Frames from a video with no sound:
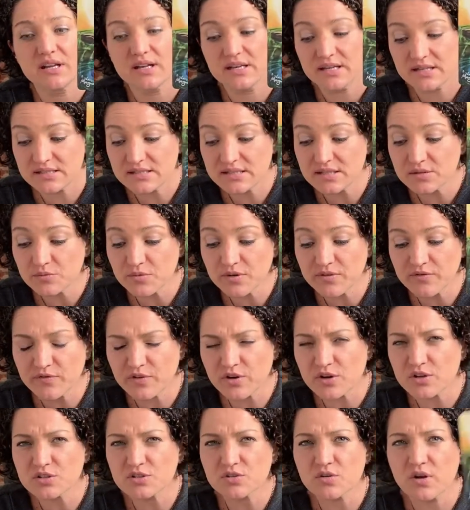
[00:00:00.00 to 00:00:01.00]
And it's in
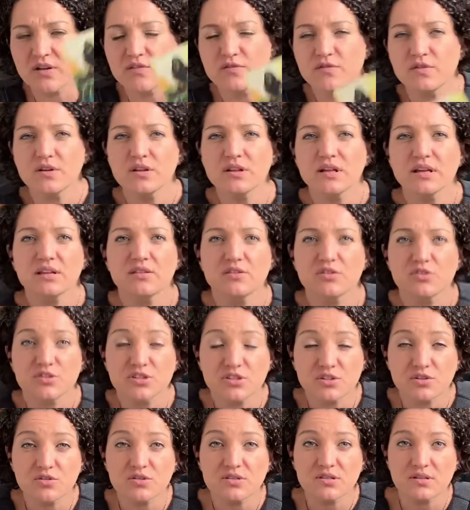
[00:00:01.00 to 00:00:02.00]
reverse, so I feel like there's
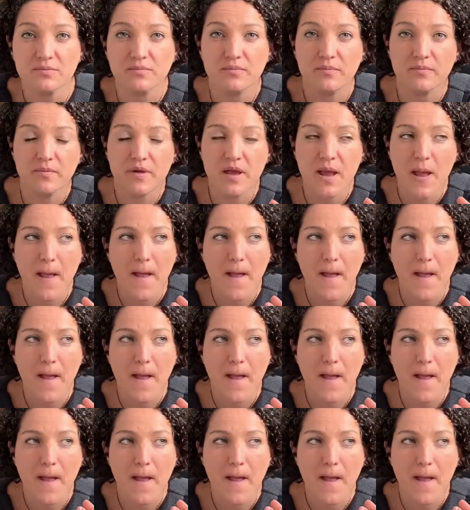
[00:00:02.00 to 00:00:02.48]
still some